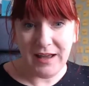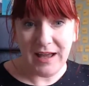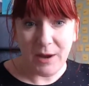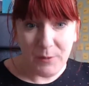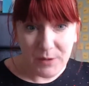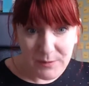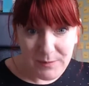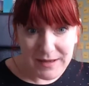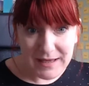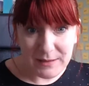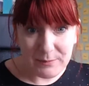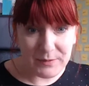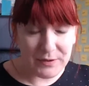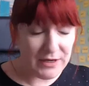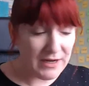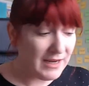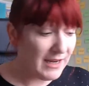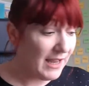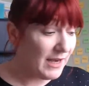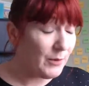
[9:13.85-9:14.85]
I want to make
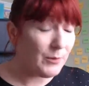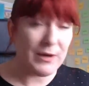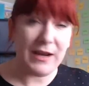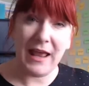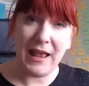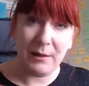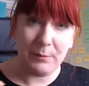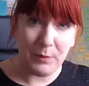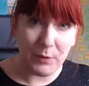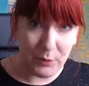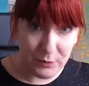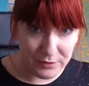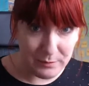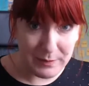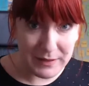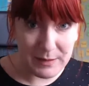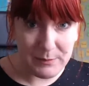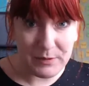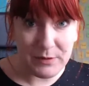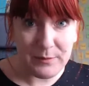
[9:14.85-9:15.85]
money and I want to help other
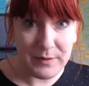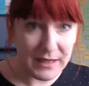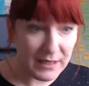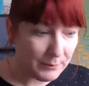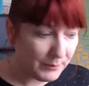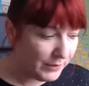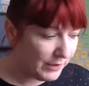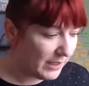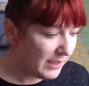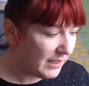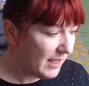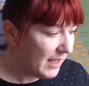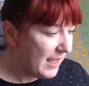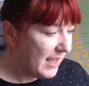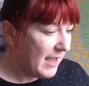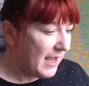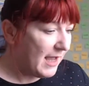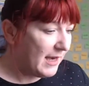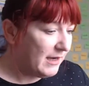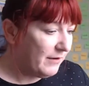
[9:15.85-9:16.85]
people make money.
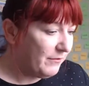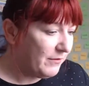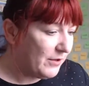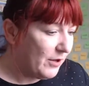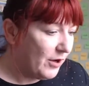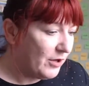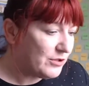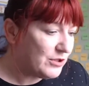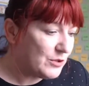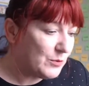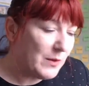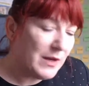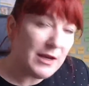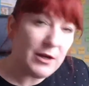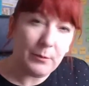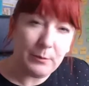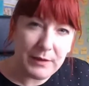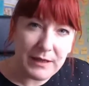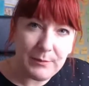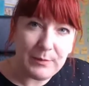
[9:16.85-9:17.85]
And if you're just waiting
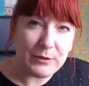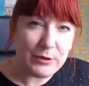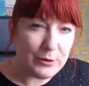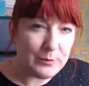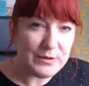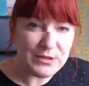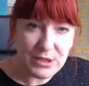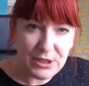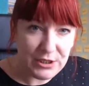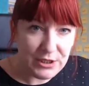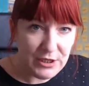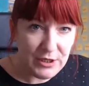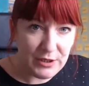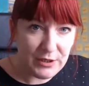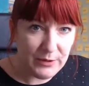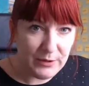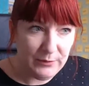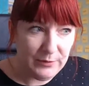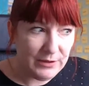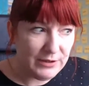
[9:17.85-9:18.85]
on people coming to
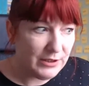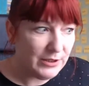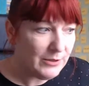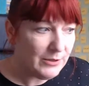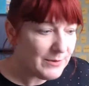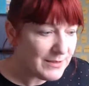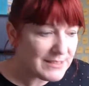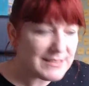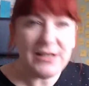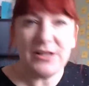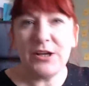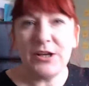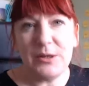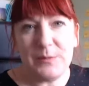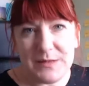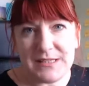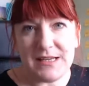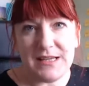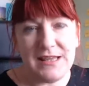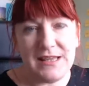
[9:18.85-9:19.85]
you, you are still going to be
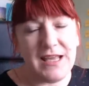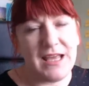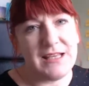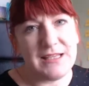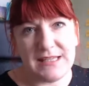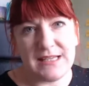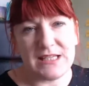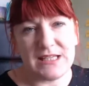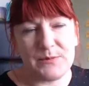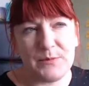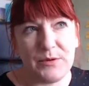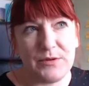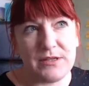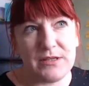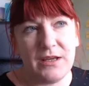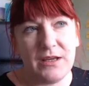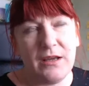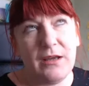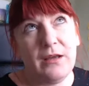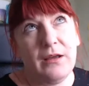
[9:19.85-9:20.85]
sitting there in 6 months.
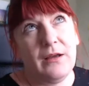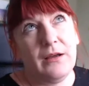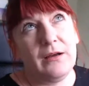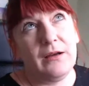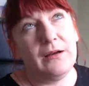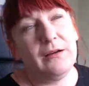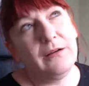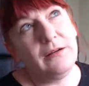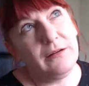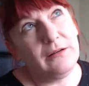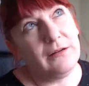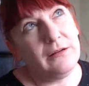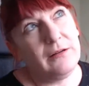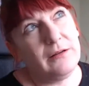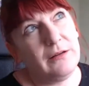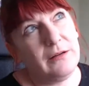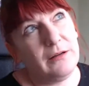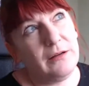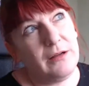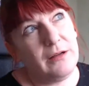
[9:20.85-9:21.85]

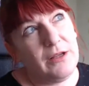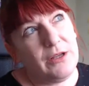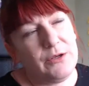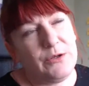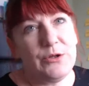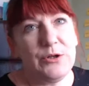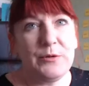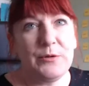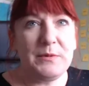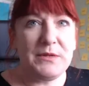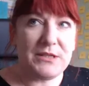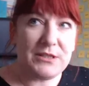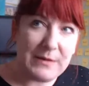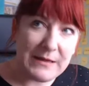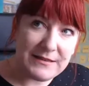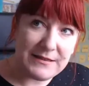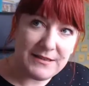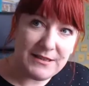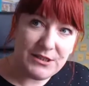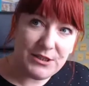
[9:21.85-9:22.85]
Oh, nobody's
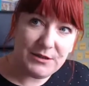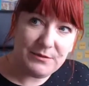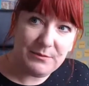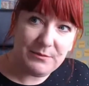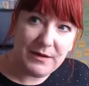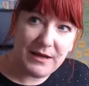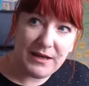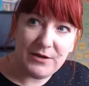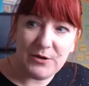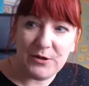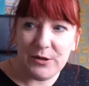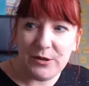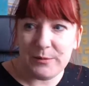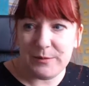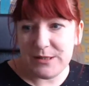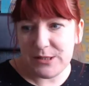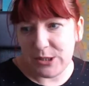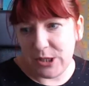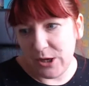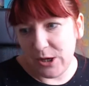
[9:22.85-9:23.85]
messaging me,
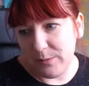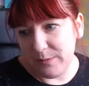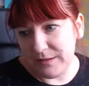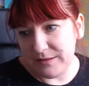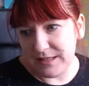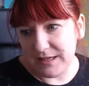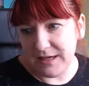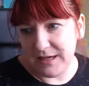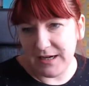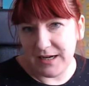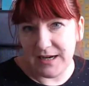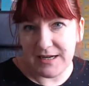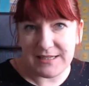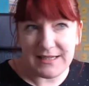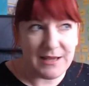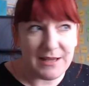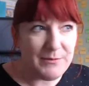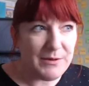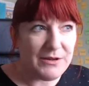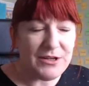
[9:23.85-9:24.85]
nobody's commenting. And it's
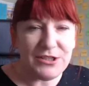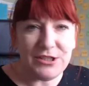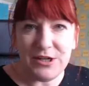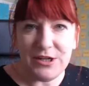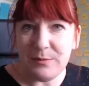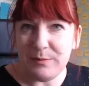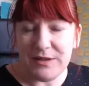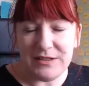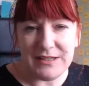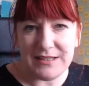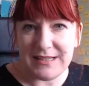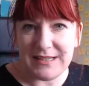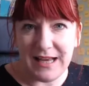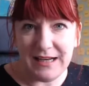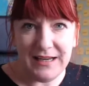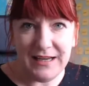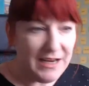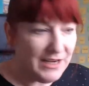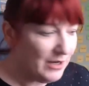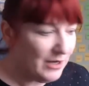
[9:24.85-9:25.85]
like, because you're not bloody
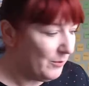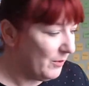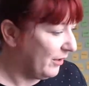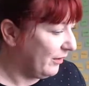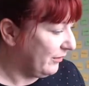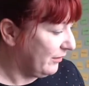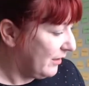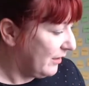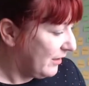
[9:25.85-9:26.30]
telling anyone.